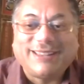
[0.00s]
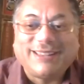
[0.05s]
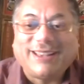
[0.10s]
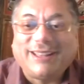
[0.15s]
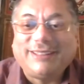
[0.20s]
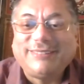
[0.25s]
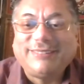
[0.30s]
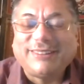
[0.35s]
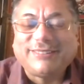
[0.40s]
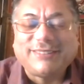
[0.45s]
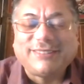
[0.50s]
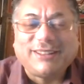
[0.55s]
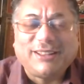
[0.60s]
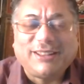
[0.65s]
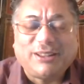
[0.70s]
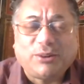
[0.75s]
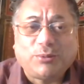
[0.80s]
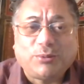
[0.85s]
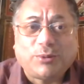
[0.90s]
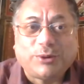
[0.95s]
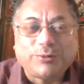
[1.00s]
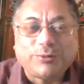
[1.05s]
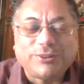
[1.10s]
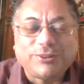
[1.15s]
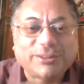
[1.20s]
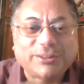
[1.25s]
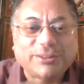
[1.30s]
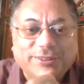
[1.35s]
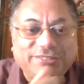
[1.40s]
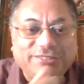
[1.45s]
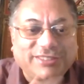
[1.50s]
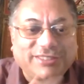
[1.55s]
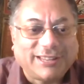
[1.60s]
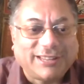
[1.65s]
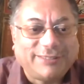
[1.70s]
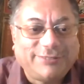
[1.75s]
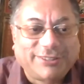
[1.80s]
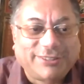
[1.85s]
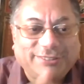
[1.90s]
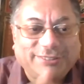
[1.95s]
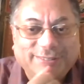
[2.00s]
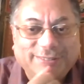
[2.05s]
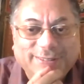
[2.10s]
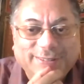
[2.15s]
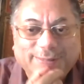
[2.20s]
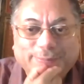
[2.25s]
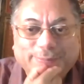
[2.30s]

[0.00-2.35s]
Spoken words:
Yeah, just what was the question? I just.